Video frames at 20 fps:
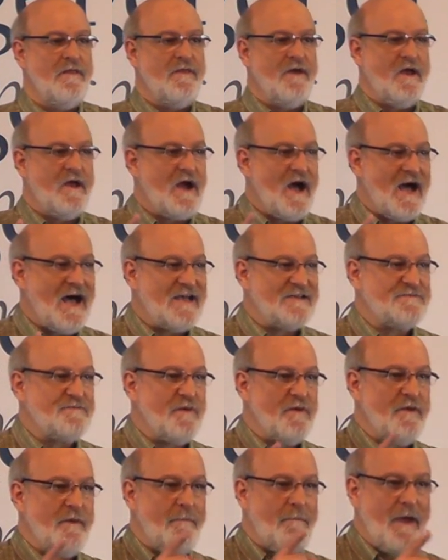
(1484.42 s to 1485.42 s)
the
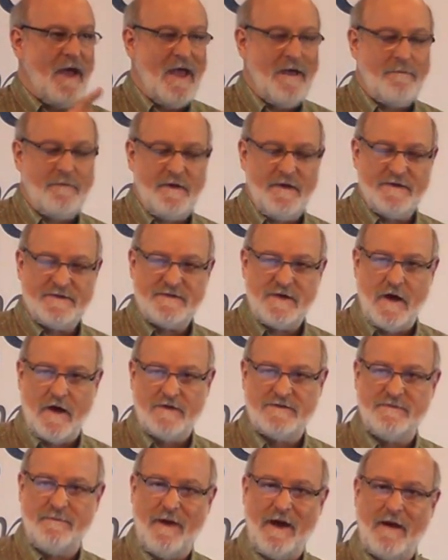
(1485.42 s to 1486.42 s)
gospel that Papias
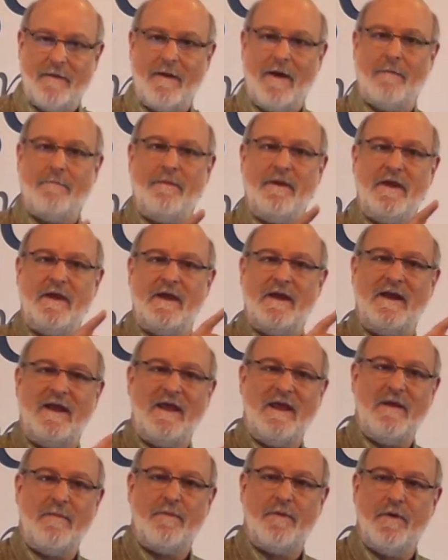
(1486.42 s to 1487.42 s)
talks about, about being in
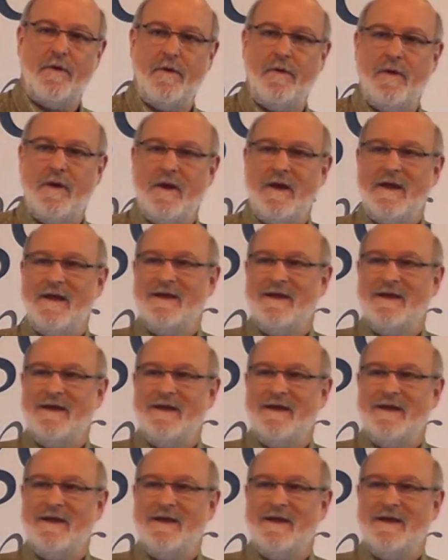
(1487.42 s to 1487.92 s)
Hebrew,